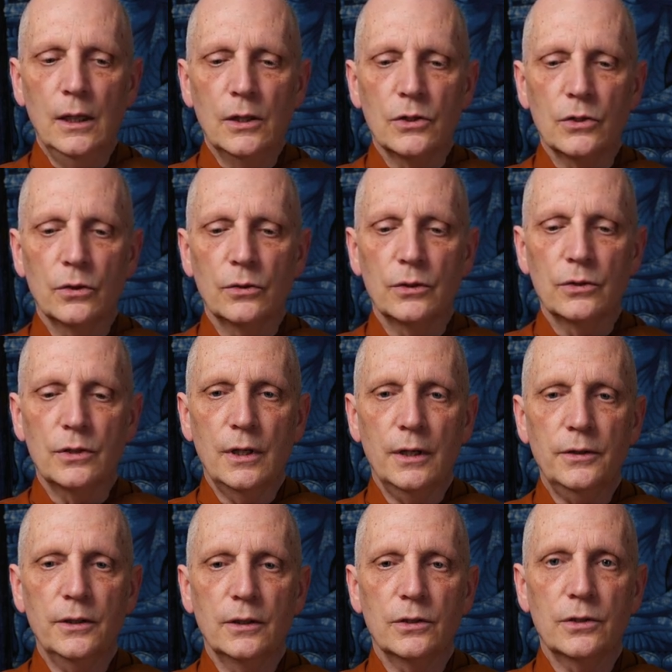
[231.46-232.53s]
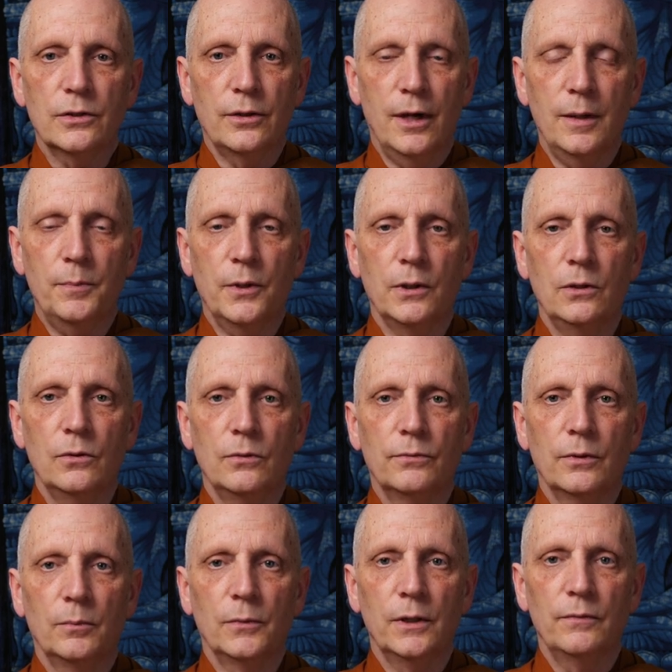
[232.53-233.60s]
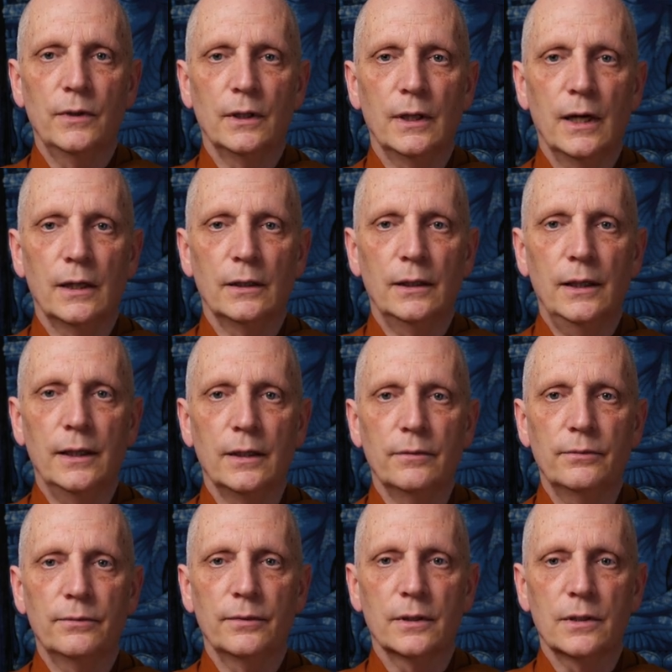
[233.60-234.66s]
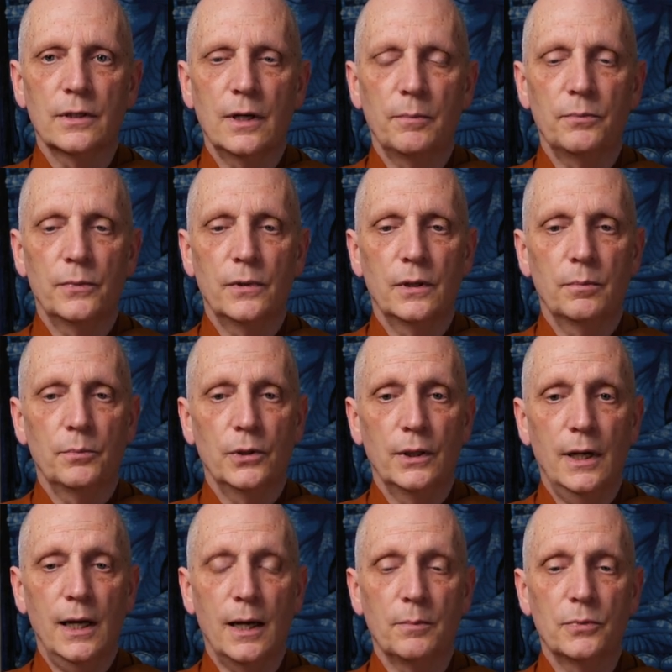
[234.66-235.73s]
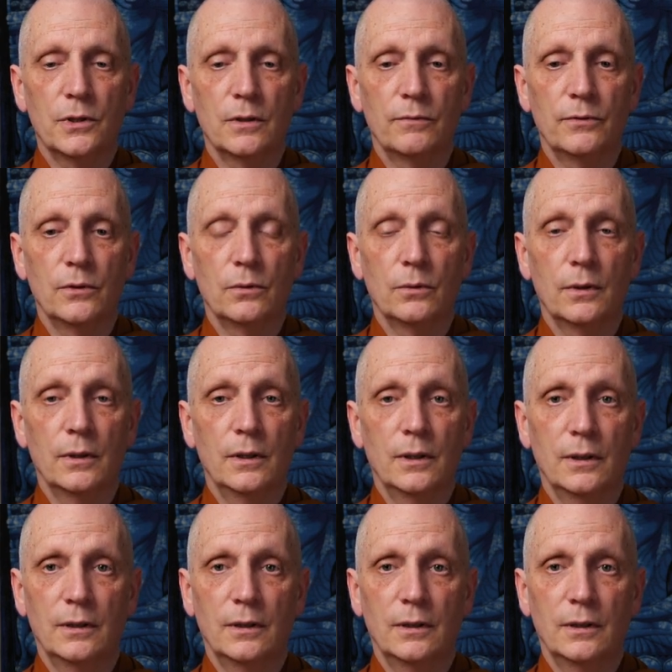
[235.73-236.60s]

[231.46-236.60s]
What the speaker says: So there's nothing stopping you from living that life, except perhaps if you're